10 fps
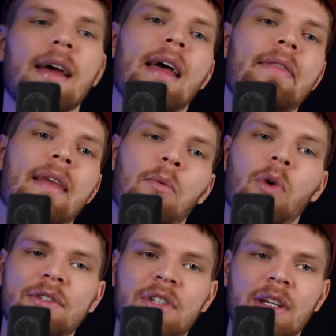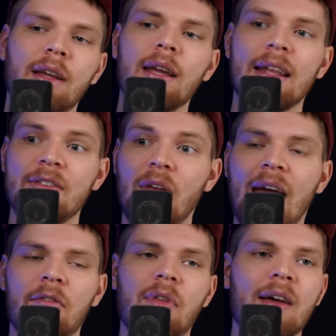And then once she gets a hang
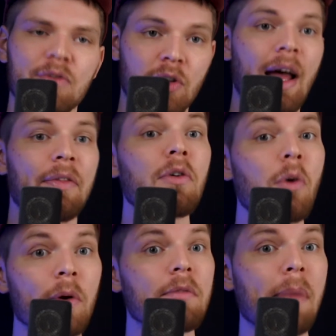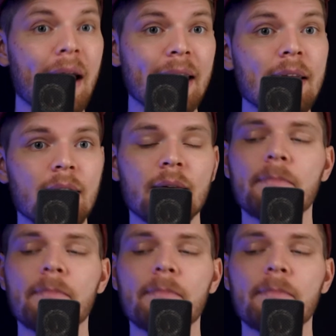of that, she'll add the chords back in.